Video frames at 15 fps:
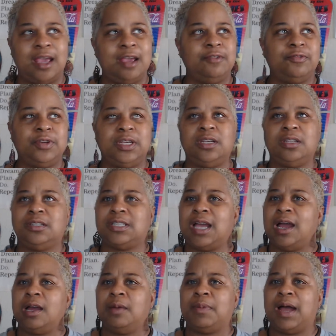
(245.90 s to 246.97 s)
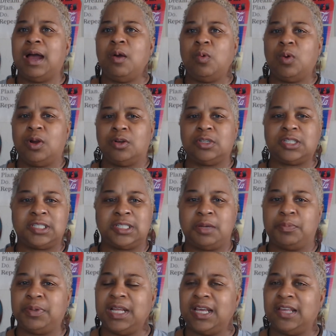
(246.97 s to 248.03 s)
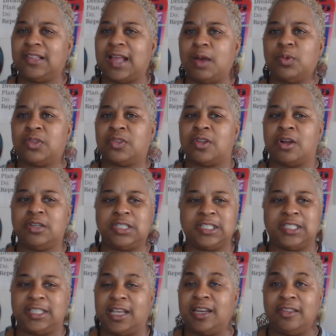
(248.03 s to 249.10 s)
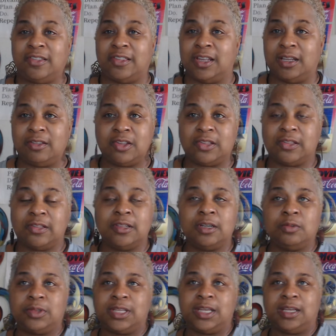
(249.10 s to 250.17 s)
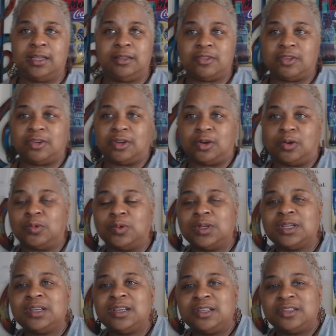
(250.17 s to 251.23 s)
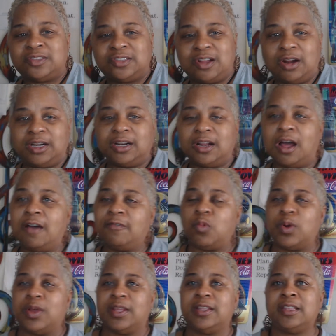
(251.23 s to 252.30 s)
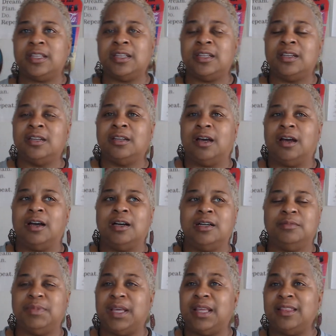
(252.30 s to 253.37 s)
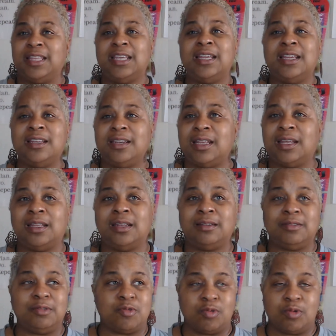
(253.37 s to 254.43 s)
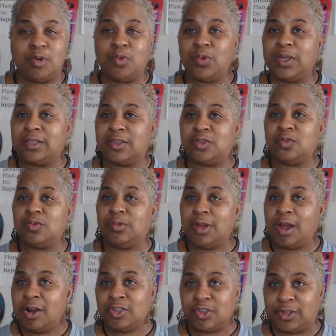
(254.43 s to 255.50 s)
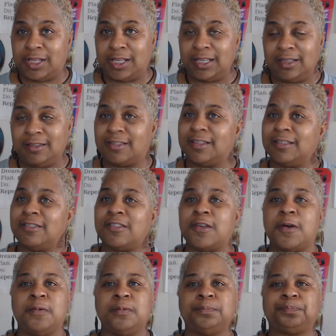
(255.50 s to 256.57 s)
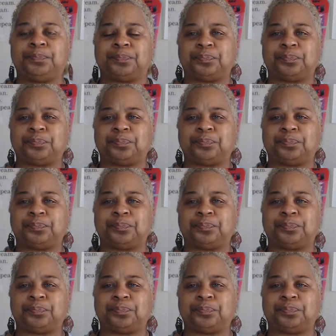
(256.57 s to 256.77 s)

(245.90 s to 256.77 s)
every time I worked someplace, I would start just getting sick. Just little things, started off with, and then it grew into larger things. And so